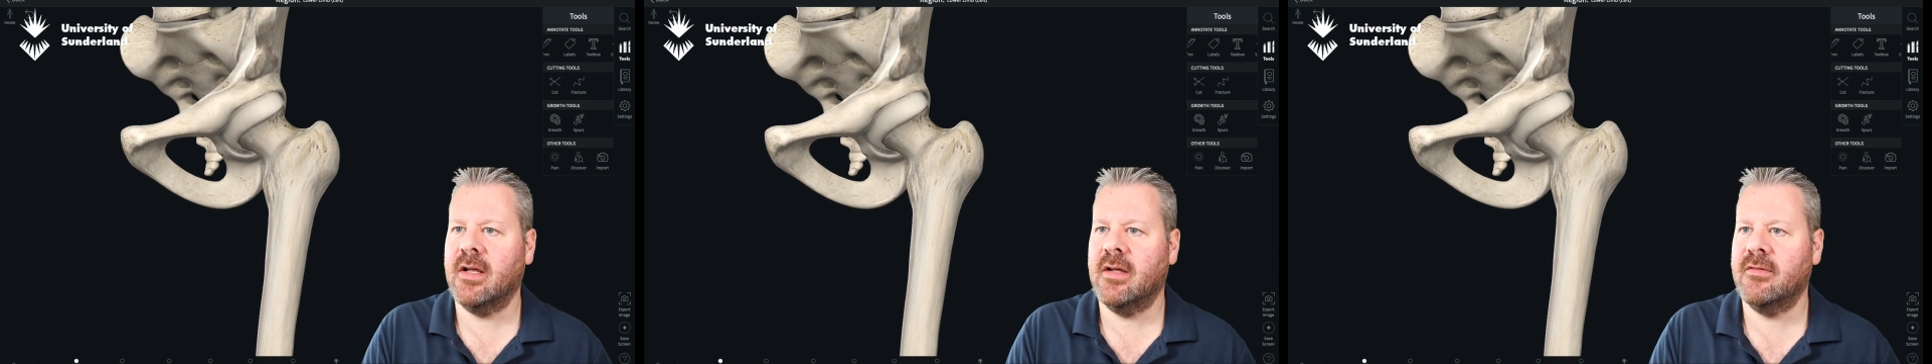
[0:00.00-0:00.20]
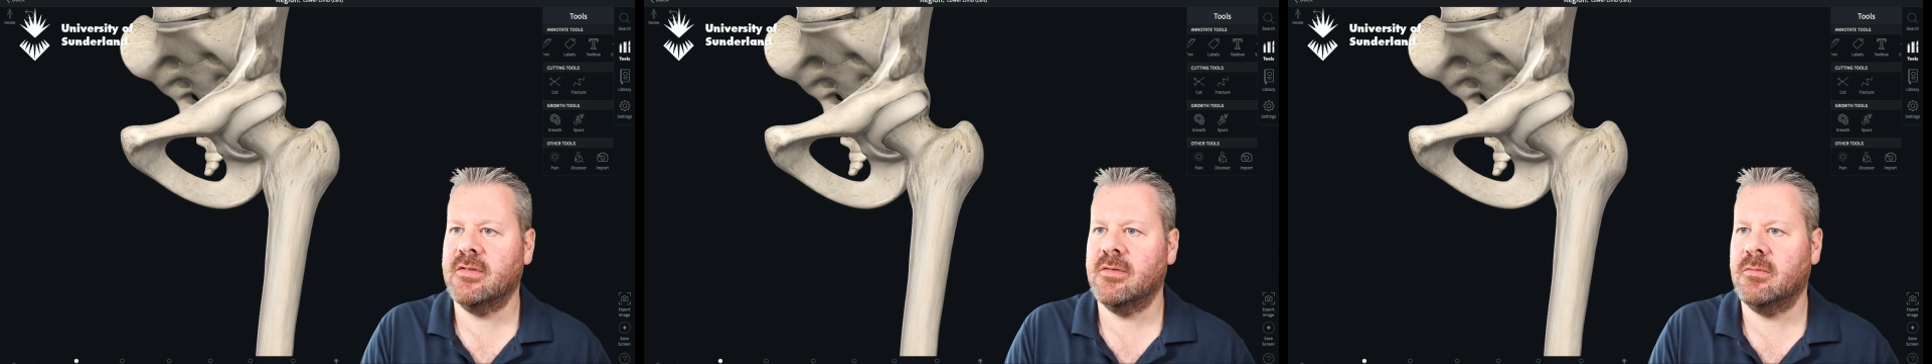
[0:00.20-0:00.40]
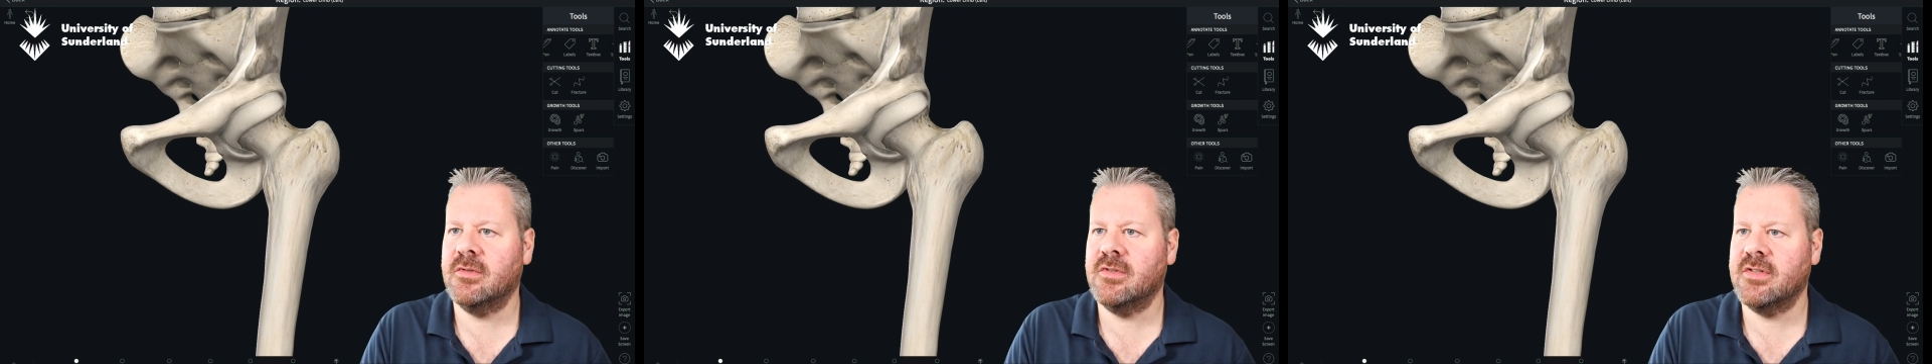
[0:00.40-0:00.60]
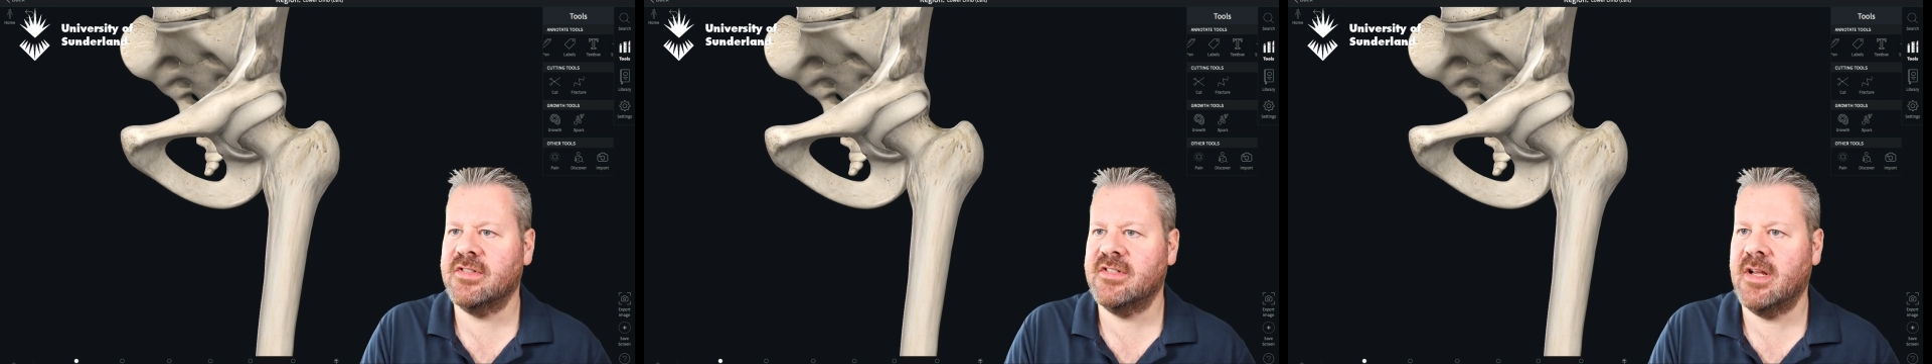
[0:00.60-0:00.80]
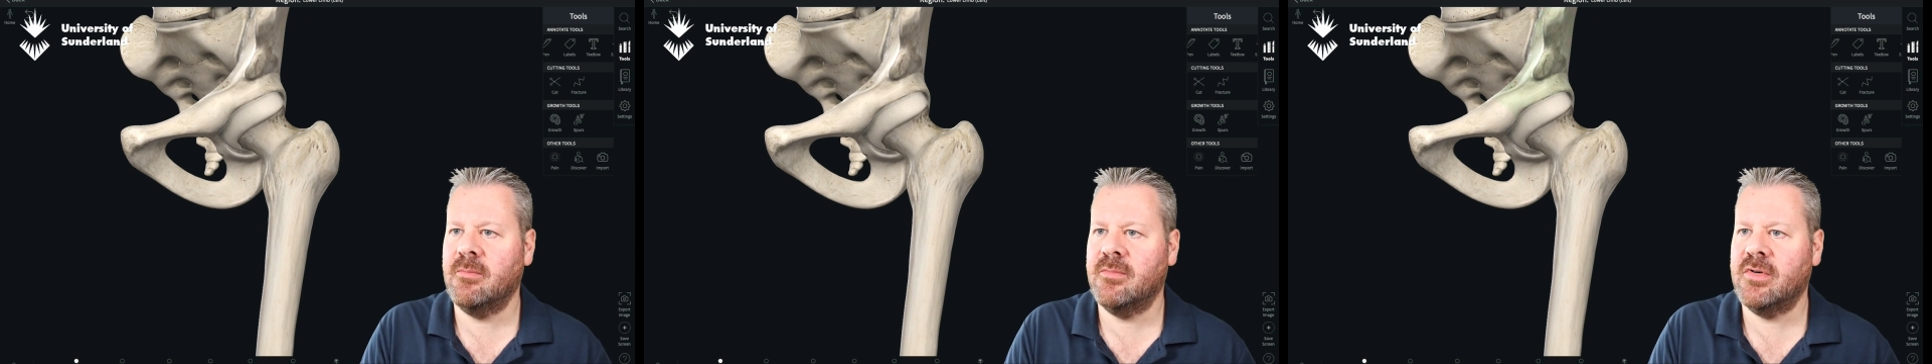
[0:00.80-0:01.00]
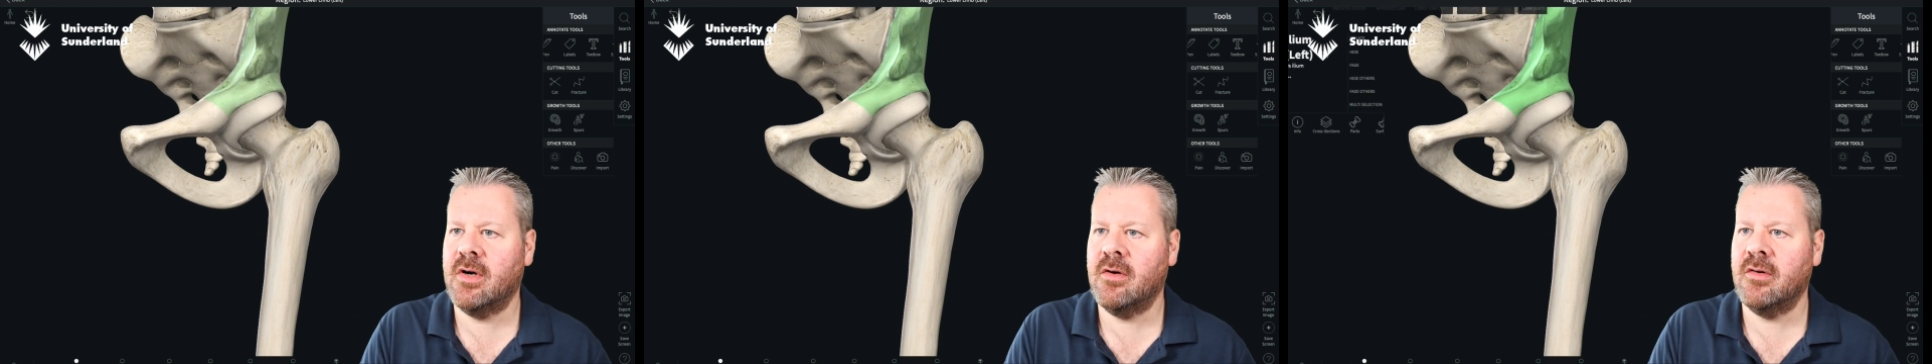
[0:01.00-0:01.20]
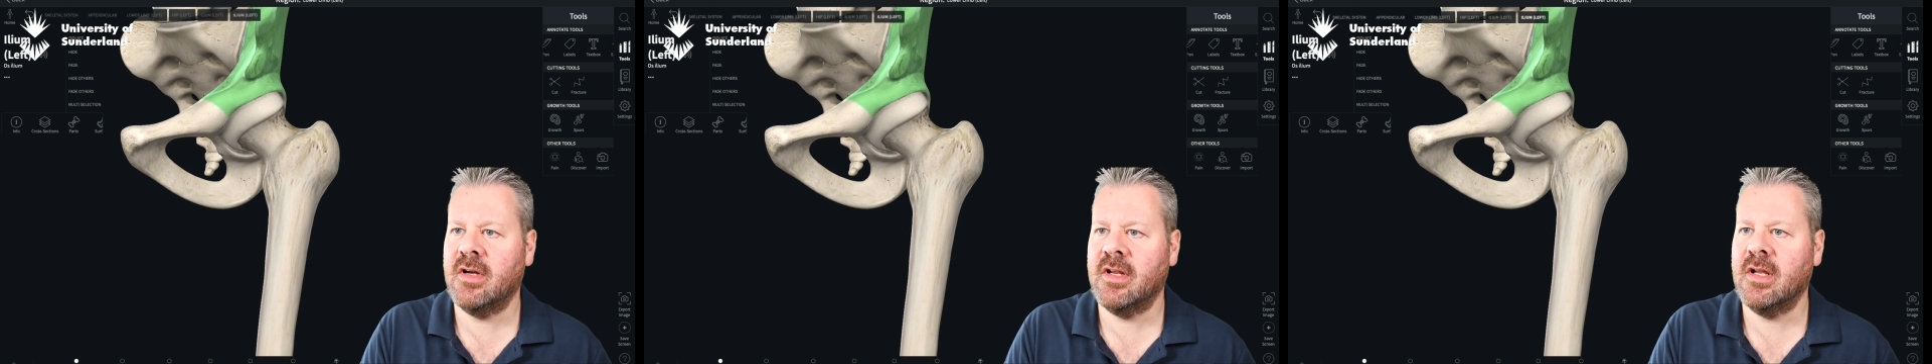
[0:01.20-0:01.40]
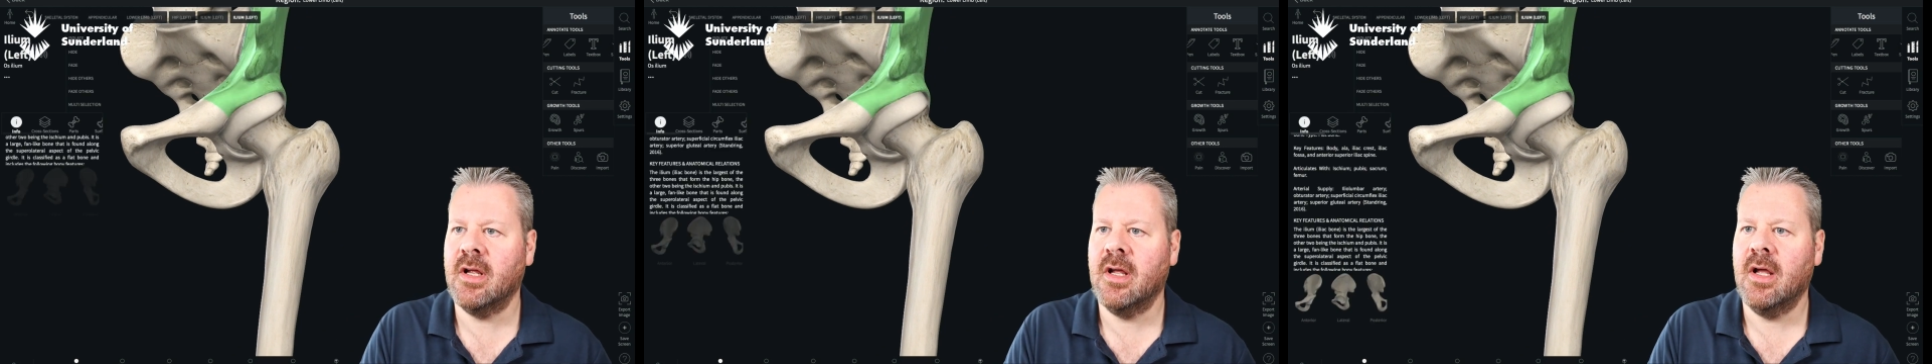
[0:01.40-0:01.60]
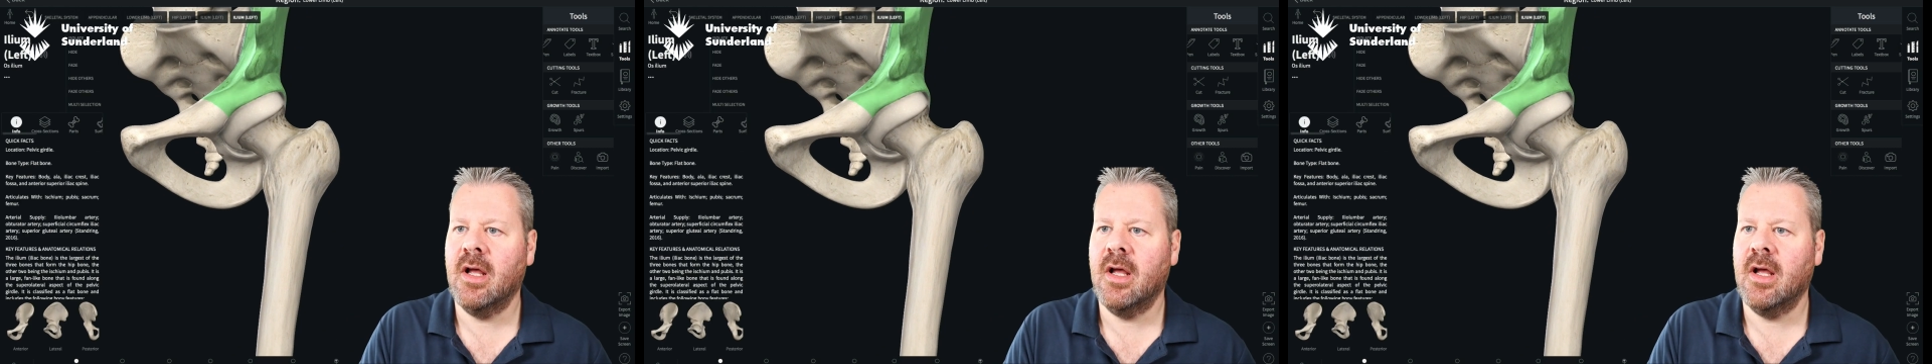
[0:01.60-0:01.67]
We'll just temporarily